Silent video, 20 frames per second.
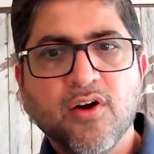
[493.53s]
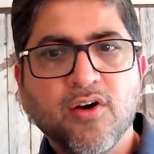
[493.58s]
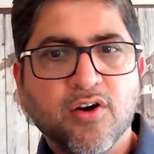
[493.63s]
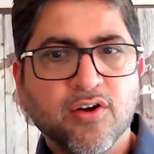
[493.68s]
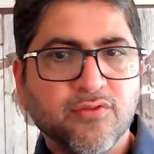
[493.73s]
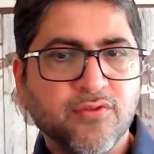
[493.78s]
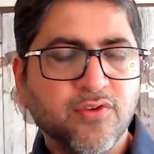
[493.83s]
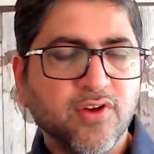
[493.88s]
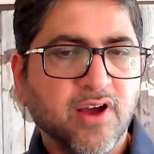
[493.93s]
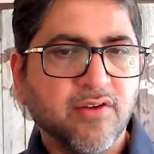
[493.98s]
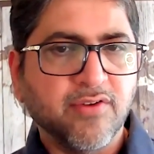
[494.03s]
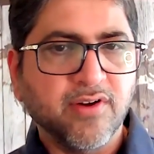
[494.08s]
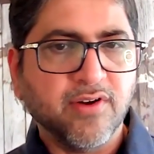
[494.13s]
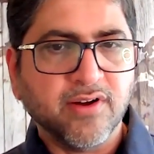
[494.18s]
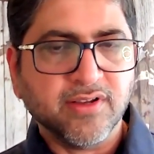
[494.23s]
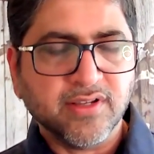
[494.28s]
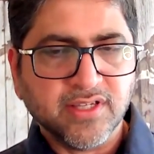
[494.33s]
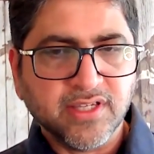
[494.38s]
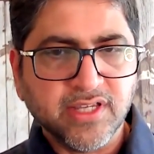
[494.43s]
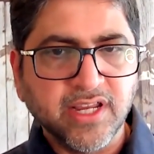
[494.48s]
Or if you have
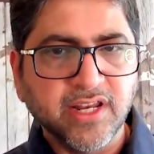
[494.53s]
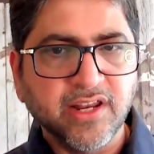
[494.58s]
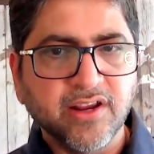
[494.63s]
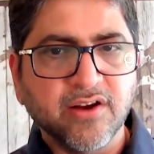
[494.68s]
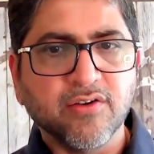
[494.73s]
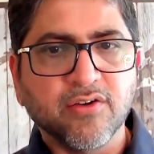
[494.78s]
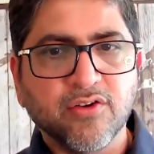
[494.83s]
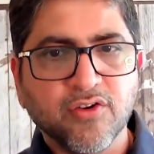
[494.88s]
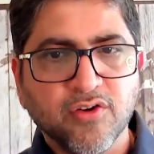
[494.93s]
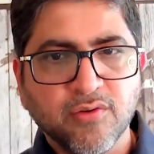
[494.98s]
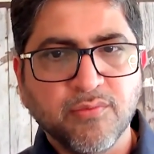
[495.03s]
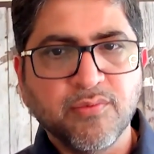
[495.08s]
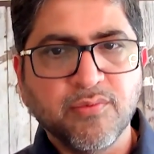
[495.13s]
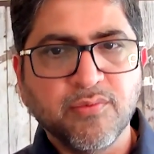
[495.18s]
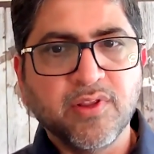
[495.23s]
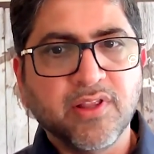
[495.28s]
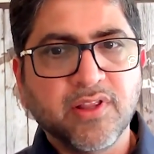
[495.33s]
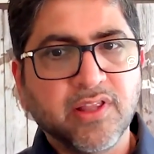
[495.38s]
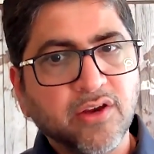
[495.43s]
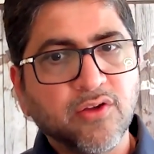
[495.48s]
a senior group,
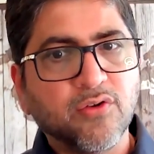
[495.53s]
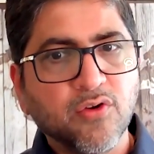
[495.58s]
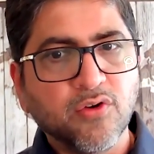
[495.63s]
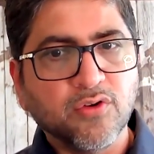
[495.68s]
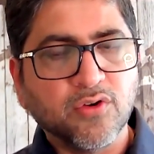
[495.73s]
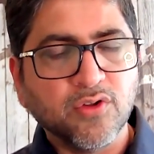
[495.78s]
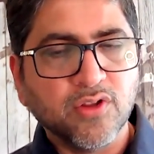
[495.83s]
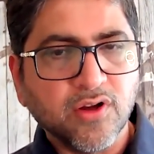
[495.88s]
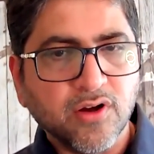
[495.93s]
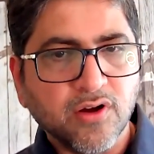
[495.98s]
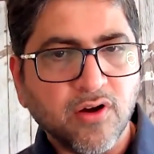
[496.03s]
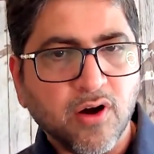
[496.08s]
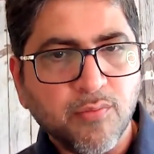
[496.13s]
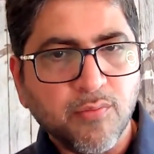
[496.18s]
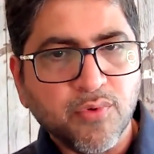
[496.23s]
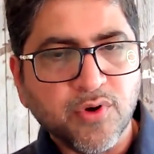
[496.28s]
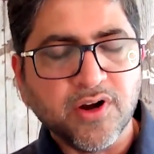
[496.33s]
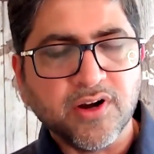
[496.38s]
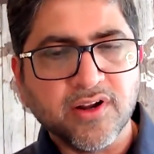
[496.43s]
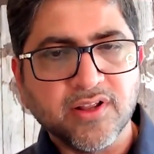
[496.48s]
then you go to the
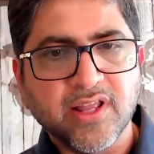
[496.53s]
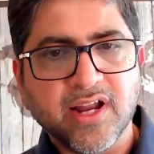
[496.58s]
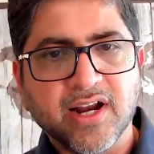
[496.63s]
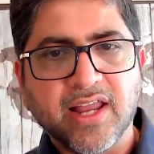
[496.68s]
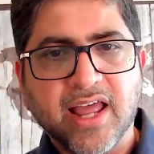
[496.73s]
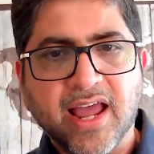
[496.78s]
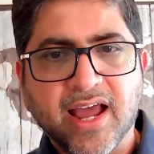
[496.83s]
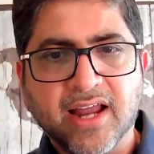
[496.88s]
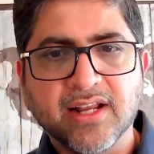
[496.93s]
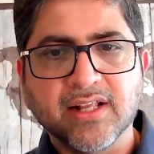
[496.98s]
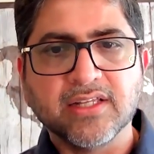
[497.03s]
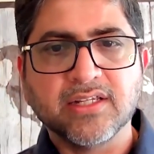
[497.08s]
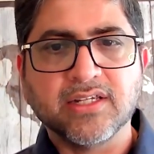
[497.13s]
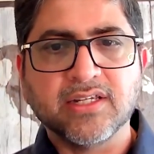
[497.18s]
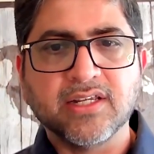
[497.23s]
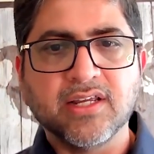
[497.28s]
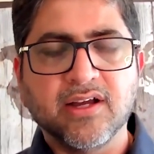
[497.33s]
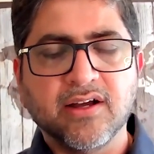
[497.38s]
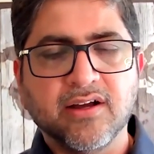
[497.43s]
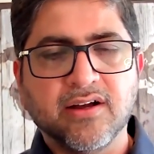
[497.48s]
operator that
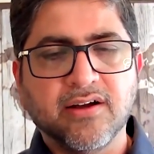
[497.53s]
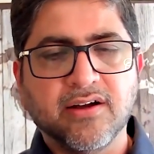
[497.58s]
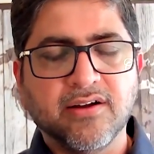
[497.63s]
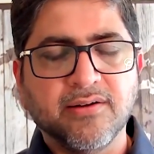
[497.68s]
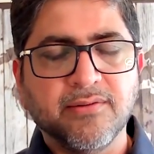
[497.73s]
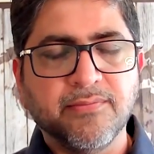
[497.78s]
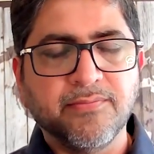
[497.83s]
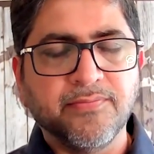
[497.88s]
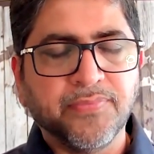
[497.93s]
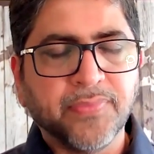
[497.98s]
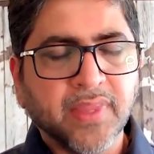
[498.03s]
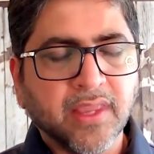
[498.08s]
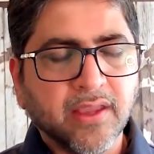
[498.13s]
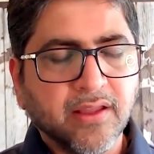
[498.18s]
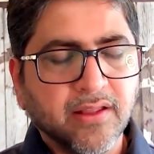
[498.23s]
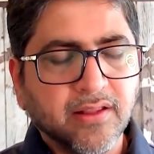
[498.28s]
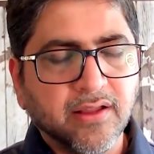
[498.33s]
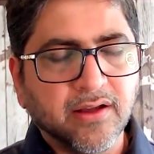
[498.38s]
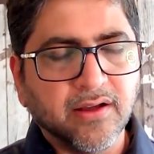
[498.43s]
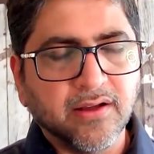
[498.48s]
handles
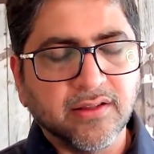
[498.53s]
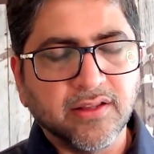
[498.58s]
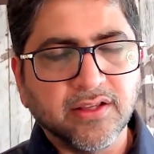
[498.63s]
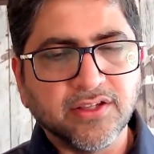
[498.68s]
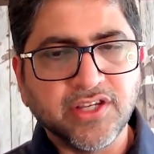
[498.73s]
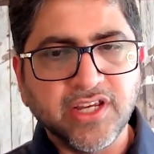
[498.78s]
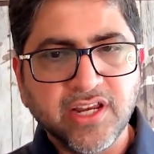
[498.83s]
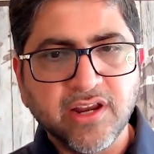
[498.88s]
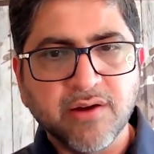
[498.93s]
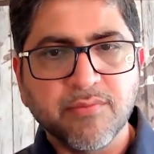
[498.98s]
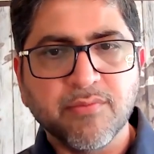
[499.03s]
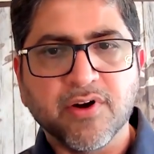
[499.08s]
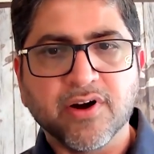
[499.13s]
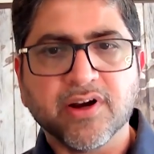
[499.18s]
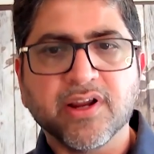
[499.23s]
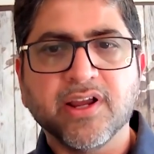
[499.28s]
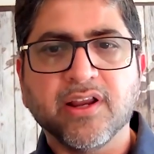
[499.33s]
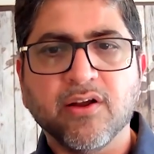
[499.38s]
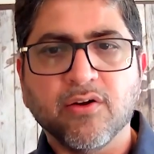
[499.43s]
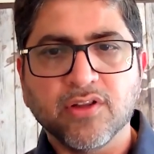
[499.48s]
the senior
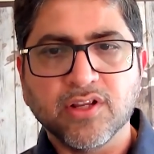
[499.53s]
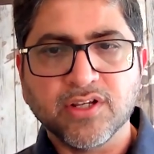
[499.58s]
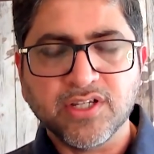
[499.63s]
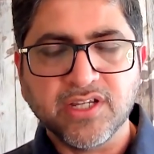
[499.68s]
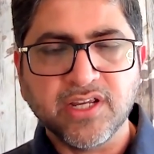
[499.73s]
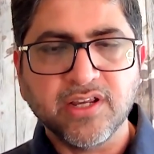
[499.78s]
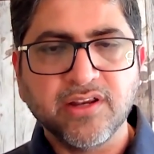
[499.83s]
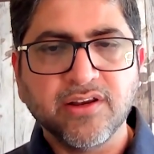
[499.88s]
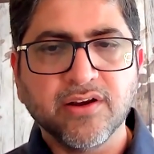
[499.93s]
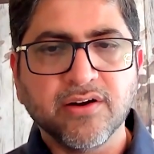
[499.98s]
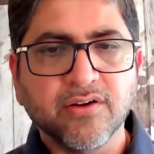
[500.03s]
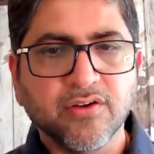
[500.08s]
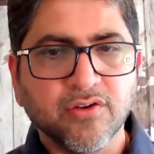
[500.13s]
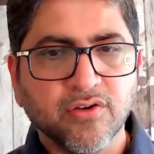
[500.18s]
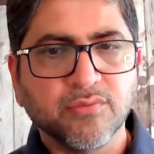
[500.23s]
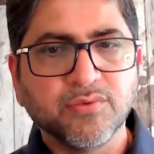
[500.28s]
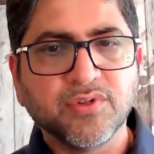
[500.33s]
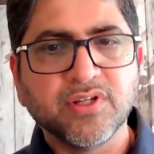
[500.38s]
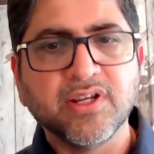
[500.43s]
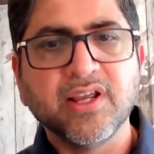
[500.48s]
market or the senior
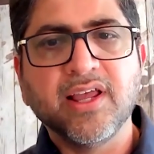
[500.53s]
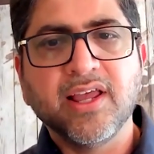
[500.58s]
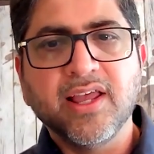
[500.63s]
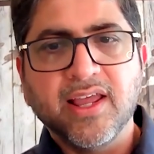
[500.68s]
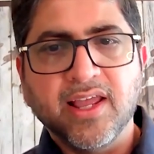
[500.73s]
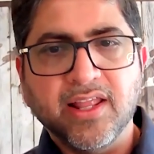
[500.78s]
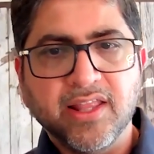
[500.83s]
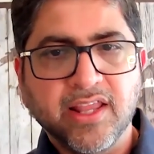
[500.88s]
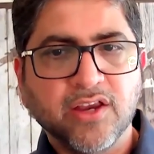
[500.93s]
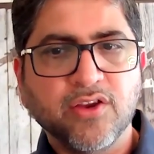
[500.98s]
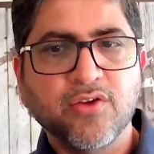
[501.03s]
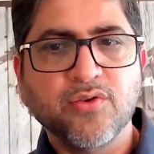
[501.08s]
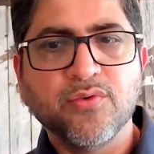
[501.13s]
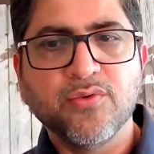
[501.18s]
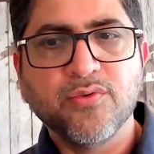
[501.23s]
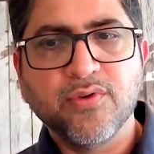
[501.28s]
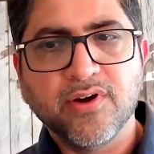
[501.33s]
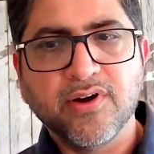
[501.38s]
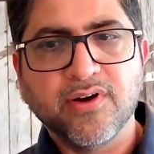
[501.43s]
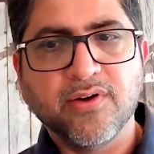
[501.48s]
groups, and then
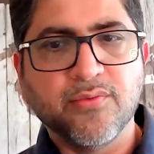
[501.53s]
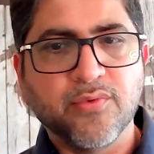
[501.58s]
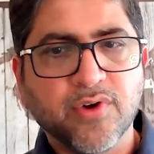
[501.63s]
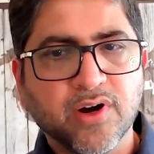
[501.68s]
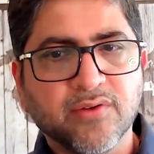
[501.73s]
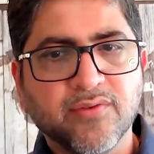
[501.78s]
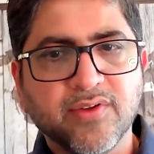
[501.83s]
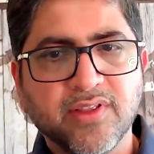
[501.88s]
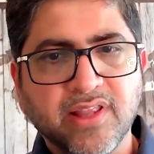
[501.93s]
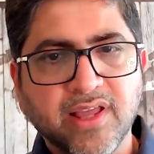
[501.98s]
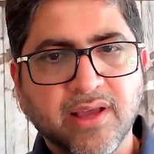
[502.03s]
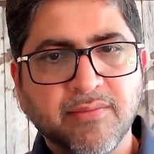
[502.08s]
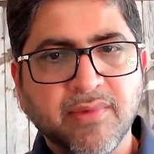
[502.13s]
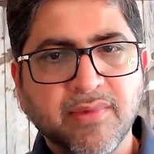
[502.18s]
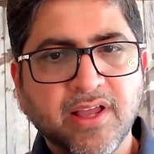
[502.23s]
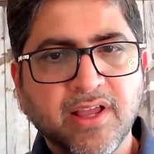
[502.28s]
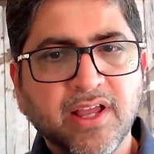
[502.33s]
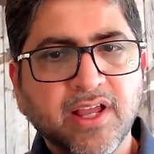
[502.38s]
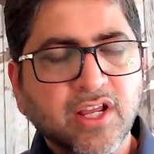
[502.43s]
you work with them.